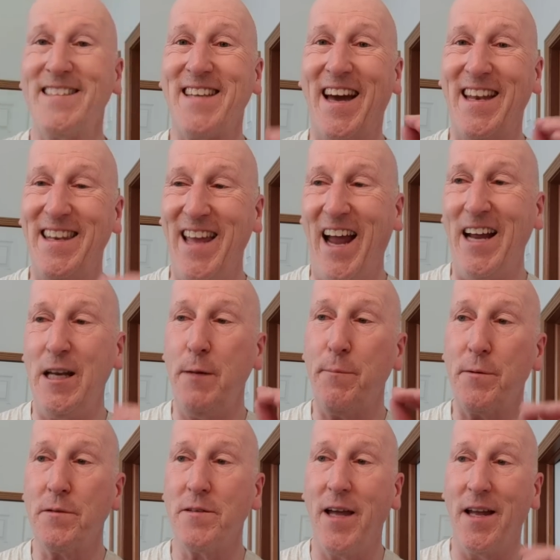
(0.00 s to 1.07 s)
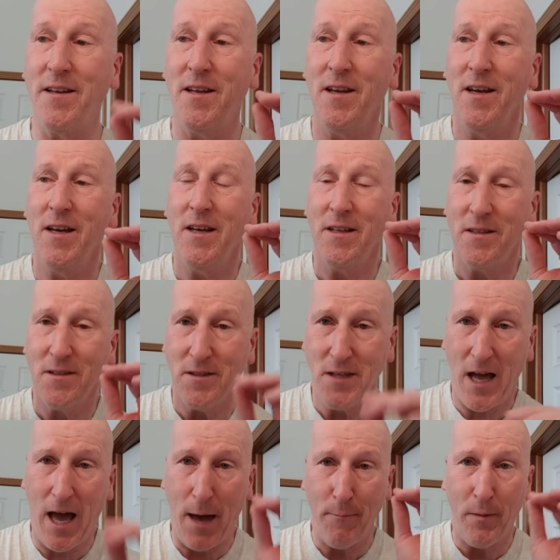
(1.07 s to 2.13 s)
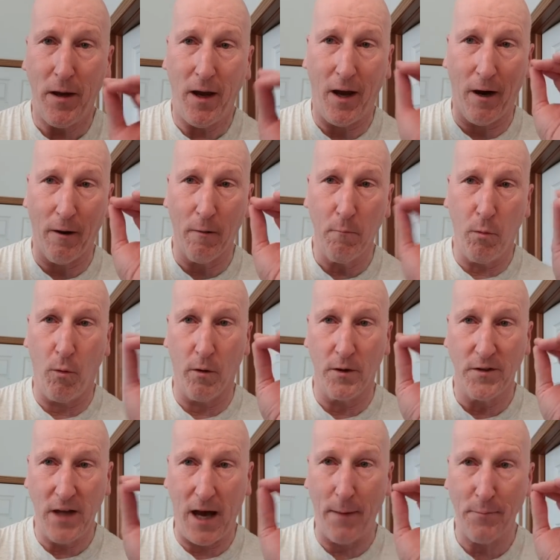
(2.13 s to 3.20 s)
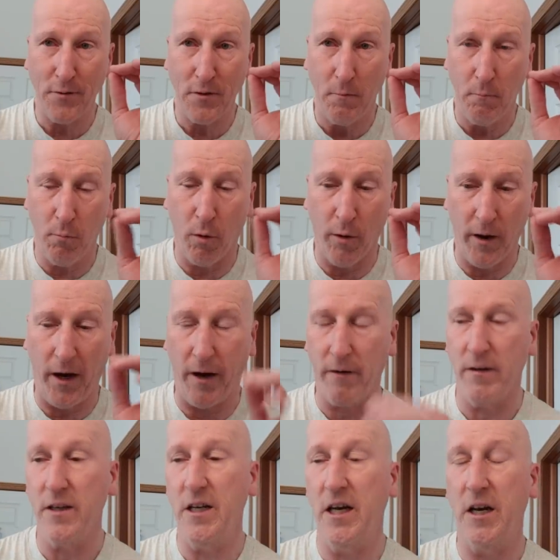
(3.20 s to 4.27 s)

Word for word: It's got 90% top hair boar, tops boar hair.